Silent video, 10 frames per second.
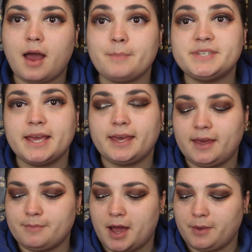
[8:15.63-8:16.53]
I'm
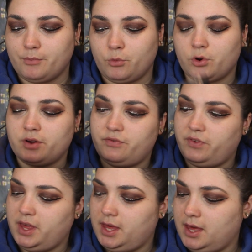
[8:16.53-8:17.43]
taking my
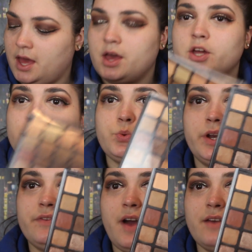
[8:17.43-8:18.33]
Morphe
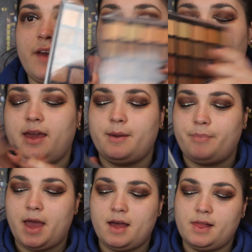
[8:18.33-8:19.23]
25A
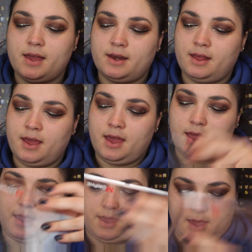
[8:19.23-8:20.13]
palette
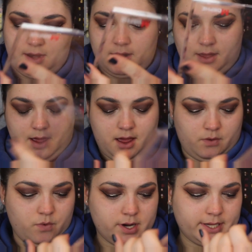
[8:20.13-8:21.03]
and
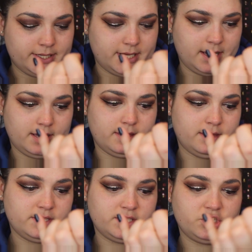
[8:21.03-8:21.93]
I want to take
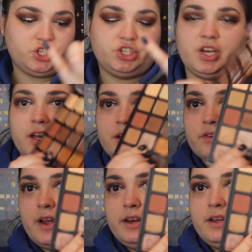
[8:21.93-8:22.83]
this shade
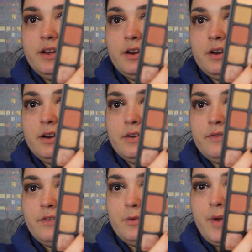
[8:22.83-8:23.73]
right here
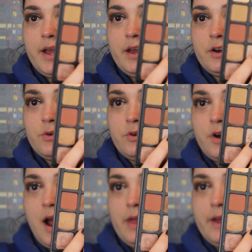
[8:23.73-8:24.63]
for my inner
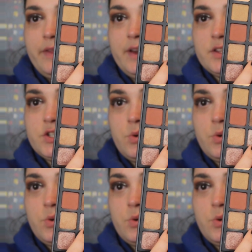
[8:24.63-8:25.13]
corner highlight. I think it's